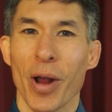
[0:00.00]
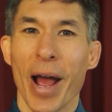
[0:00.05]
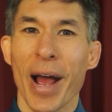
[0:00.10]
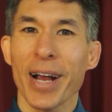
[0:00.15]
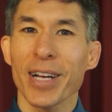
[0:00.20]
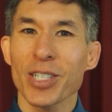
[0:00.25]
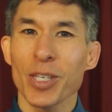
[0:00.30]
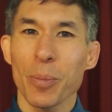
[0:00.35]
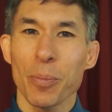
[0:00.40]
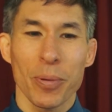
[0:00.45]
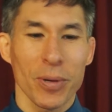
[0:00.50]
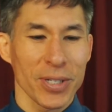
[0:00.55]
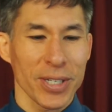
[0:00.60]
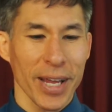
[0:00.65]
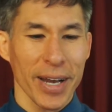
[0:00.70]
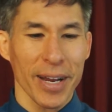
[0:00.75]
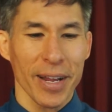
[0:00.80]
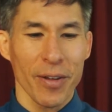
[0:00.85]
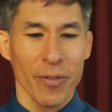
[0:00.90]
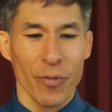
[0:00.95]
actually
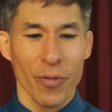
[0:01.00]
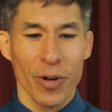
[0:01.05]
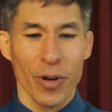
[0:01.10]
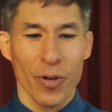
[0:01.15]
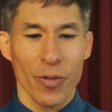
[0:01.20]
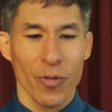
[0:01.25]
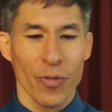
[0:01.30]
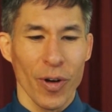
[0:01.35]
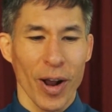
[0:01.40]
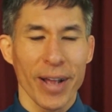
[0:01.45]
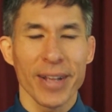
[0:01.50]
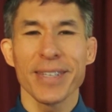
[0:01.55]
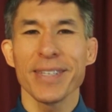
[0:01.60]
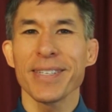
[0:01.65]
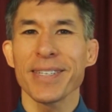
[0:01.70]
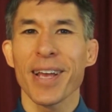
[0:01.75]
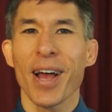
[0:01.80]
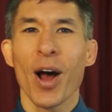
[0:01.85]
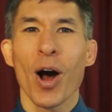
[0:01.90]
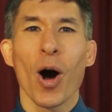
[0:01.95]
presenting it for your
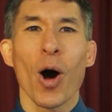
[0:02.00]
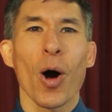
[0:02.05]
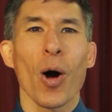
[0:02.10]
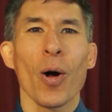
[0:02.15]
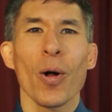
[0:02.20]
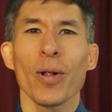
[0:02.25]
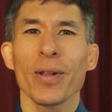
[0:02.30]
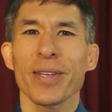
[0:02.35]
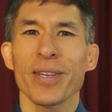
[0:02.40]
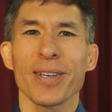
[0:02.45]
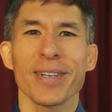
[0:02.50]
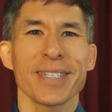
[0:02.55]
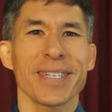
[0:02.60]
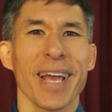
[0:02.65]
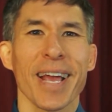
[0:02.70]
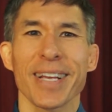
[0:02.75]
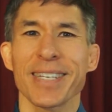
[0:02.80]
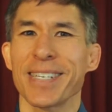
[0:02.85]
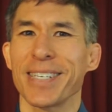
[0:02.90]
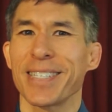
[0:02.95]
friends, all it
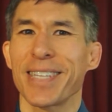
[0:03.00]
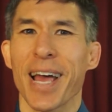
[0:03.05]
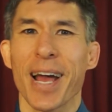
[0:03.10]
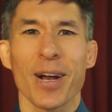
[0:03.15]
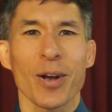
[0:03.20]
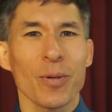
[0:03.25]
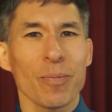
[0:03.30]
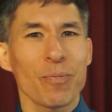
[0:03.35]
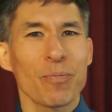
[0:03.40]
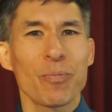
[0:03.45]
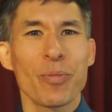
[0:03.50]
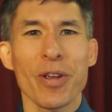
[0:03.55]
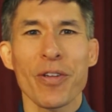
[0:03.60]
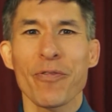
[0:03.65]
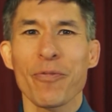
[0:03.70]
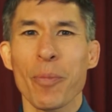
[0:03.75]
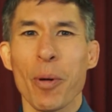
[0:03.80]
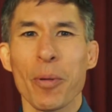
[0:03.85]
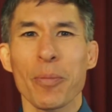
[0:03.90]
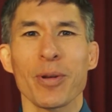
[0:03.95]
takes is that
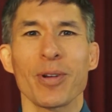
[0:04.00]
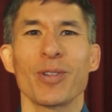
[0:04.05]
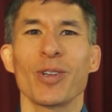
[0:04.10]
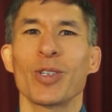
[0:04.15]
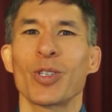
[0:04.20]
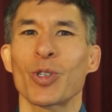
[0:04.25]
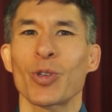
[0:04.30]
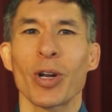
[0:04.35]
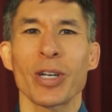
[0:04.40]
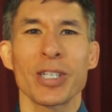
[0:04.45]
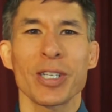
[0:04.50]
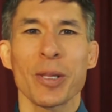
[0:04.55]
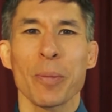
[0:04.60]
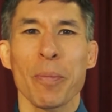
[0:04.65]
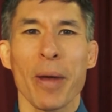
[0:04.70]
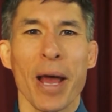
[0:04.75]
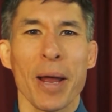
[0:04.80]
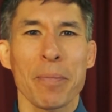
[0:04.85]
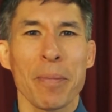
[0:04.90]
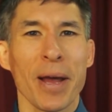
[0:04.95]
brief moment. You're just stretching the
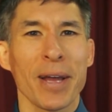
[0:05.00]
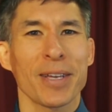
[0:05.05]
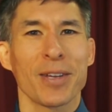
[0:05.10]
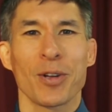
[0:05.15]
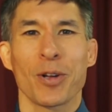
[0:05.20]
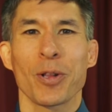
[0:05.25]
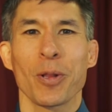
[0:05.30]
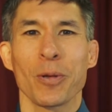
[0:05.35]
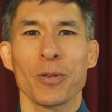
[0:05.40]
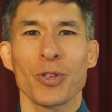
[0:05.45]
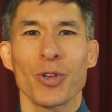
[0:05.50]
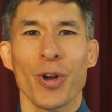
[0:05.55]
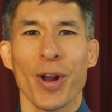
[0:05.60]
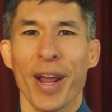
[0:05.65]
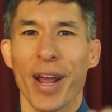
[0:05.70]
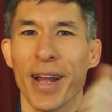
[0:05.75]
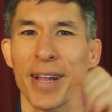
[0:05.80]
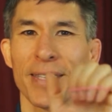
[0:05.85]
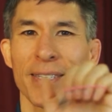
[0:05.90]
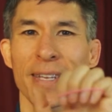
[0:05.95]
band back, you close your
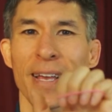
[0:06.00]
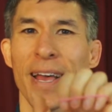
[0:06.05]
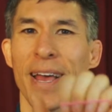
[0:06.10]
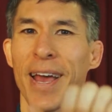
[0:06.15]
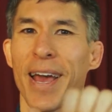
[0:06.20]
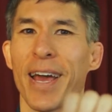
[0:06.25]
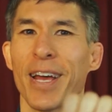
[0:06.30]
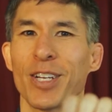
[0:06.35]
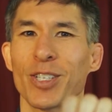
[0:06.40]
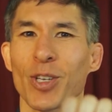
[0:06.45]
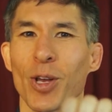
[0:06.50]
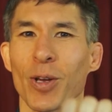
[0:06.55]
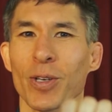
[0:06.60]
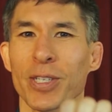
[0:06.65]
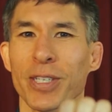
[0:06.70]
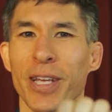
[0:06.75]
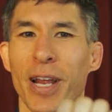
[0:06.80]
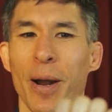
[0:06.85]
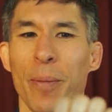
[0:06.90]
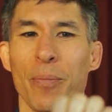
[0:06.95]
hands, and it's all
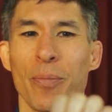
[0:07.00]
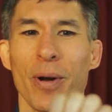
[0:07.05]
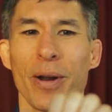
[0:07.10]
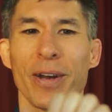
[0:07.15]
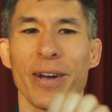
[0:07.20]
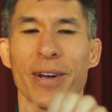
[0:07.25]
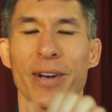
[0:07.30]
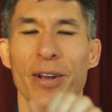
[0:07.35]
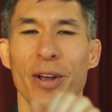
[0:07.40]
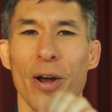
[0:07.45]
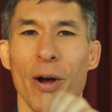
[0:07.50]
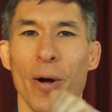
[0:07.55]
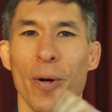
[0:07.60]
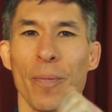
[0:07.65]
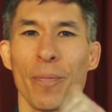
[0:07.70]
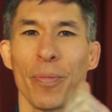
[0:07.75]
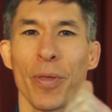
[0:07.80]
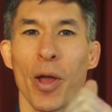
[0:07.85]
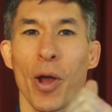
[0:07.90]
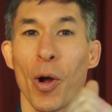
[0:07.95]
set up, ready to go.
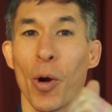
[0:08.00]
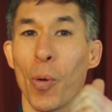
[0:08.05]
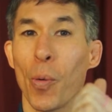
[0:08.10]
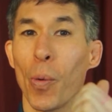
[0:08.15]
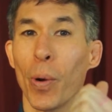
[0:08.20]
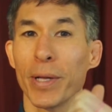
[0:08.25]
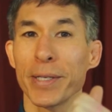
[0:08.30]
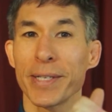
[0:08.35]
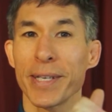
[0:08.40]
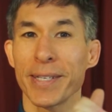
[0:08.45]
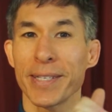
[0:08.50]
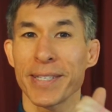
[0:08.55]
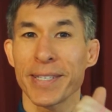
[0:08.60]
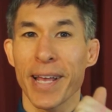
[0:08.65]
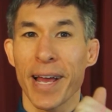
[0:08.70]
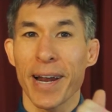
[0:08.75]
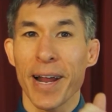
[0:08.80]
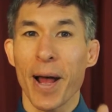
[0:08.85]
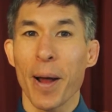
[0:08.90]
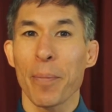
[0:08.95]
Once it's
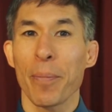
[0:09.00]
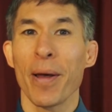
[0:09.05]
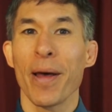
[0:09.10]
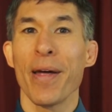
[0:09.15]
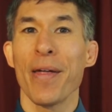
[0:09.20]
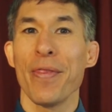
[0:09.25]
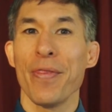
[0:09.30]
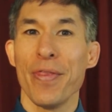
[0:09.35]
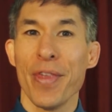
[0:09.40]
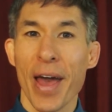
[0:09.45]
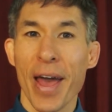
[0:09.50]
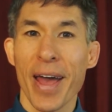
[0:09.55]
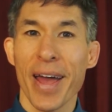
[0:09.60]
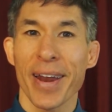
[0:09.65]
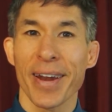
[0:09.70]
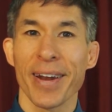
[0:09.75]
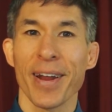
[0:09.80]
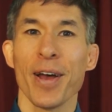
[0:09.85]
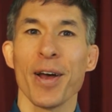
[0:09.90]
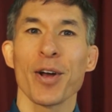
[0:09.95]
set up,
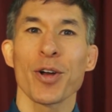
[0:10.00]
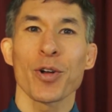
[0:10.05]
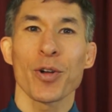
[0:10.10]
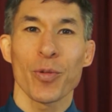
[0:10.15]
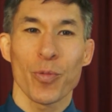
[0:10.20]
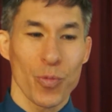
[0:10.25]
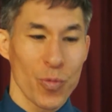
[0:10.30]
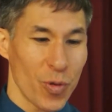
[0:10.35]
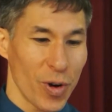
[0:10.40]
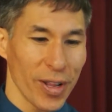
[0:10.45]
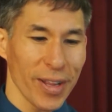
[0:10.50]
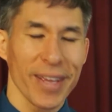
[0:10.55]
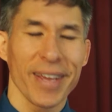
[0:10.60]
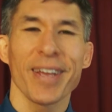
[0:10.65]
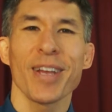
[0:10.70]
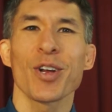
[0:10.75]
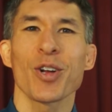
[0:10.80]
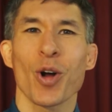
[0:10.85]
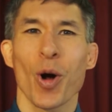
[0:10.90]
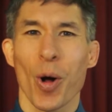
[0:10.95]
then
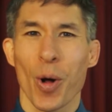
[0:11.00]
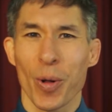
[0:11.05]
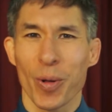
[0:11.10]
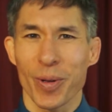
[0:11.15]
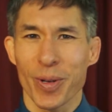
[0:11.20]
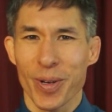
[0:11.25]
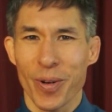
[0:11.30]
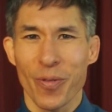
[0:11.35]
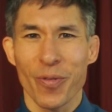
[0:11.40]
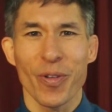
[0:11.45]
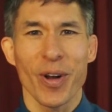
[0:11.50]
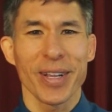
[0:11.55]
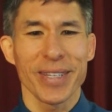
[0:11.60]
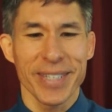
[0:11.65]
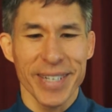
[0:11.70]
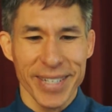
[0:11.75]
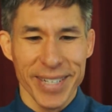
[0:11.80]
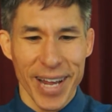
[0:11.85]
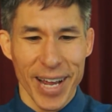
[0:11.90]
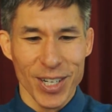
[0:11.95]
really call your
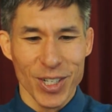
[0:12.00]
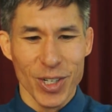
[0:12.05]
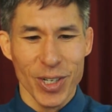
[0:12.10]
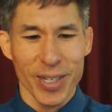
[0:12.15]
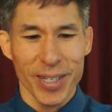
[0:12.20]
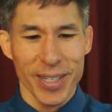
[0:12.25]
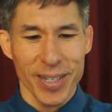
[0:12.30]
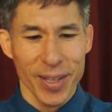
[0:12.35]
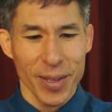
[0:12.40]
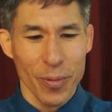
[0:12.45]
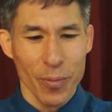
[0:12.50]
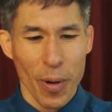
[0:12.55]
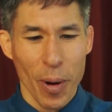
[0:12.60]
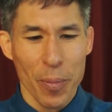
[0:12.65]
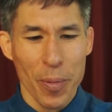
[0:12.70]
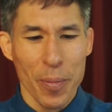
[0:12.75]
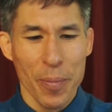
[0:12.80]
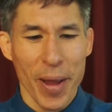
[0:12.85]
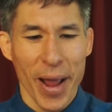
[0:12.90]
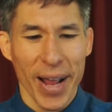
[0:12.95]
friends' attention to the
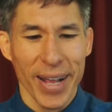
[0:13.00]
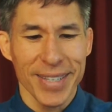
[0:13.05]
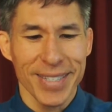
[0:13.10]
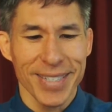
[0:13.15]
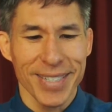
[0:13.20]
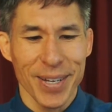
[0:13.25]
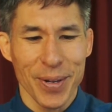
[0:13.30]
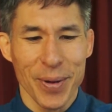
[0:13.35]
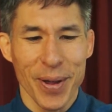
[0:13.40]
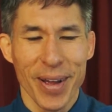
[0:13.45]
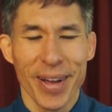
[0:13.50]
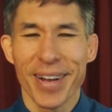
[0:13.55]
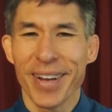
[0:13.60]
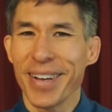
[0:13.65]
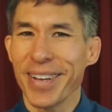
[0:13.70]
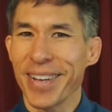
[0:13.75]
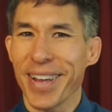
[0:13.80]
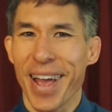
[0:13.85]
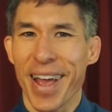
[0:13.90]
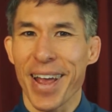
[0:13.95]
rubber band. See,
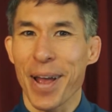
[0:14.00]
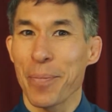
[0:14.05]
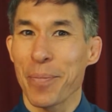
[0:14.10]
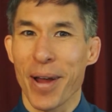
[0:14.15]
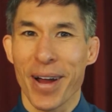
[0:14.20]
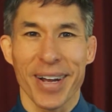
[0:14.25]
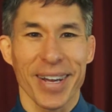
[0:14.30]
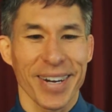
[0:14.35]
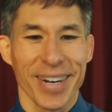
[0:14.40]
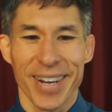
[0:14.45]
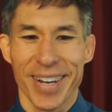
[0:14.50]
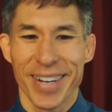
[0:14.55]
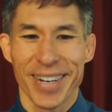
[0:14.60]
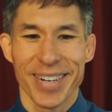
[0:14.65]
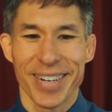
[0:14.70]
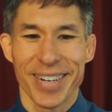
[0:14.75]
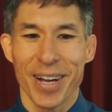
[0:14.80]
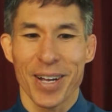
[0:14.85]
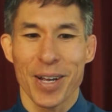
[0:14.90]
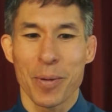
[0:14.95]
hey, I'm not gonna
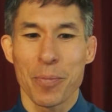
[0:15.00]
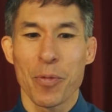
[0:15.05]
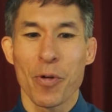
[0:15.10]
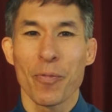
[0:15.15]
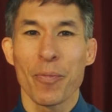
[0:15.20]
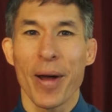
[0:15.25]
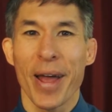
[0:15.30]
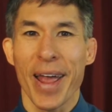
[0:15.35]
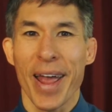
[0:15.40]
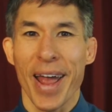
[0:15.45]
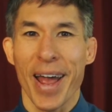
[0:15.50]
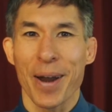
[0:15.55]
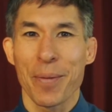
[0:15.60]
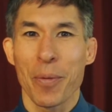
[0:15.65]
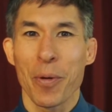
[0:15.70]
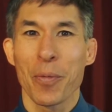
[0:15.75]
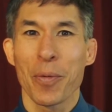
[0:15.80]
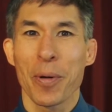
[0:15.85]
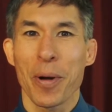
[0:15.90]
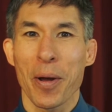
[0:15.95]
move my hand,
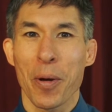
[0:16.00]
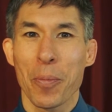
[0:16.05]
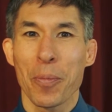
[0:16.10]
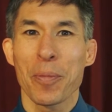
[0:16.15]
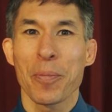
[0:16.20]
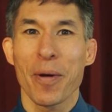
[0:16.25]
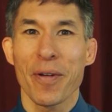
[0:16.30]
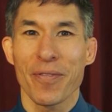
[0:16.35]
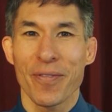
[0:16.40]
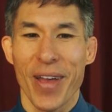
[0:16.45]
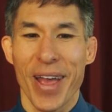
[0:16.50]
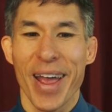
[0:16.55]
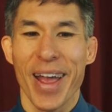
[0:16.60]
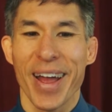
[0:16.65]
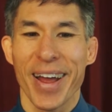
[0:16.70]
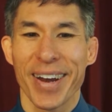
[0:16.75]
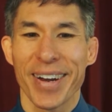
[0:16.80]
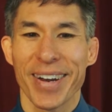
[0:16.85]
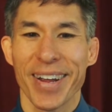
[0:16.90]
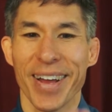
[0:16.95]
but when I open my
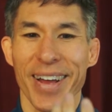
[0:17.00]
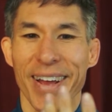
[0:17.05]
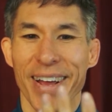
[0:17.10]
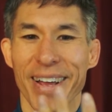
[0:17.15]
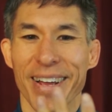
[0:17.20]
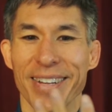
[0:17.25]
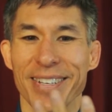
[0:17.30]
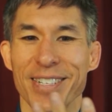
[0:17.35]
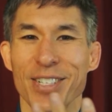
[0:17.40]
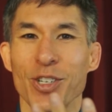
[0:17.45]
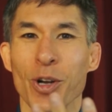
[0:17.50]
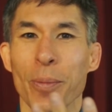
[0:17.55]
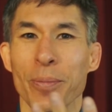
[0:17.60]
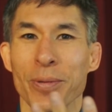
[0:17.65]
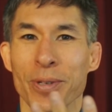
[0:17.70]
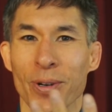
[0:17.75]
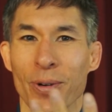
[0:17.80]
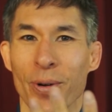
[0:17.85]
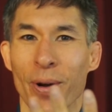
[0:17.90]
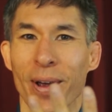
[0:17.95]
hand, it
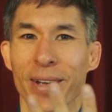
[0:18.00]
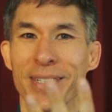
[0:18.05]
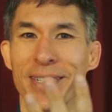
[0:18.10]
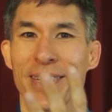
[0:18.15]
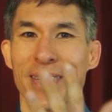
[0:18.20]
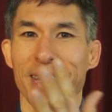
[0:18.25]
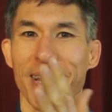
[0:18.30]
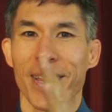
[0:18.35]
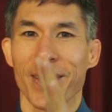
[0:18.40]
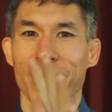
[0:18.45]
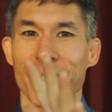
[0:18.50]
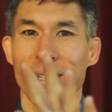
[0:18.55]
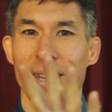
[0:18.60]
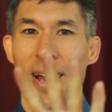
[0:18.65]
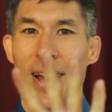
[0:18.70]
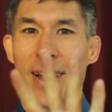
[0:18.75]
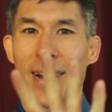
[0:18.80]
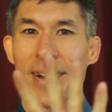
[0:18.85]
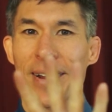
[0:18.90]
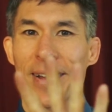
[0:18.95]
jumps across to the other
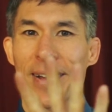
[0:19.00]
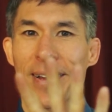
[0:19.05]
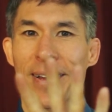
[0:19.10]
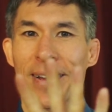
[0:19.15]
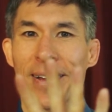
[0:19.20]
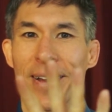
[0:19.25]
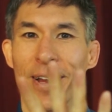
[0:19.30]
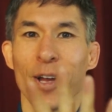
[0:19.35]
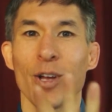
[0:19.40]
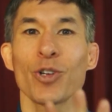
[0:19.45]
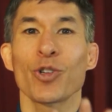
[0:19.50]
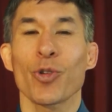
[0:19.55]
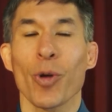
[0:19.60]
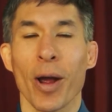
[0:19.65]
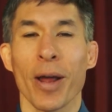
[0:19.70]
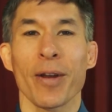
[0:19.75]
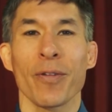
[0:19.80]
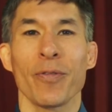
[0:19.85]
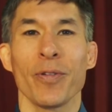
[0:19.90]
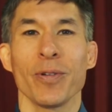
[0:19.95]
side.
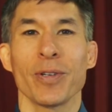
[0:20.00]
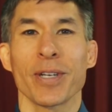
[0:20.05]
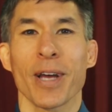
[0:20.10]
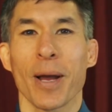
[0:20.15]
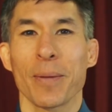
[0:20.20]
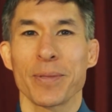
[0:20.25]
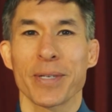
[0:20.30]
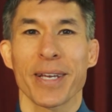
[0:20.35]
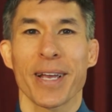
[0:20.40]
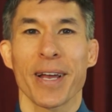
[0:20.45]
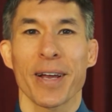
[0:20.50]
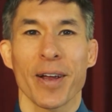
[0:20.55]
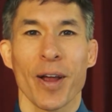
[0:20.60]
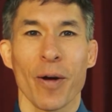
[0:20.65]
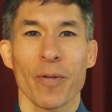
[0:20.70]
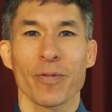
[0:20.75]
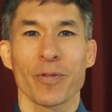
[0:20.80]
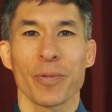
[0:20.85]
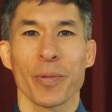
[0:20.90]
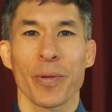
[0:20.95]
Try it a few times to get
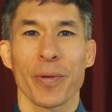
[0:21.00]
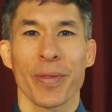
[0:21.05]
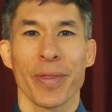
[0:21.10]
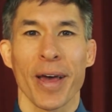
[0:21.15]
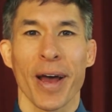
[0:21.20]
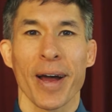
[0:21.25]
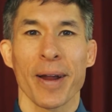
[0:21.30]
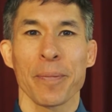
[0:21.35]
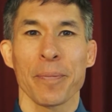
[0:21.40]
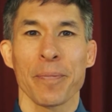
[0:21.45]
comfortable with that.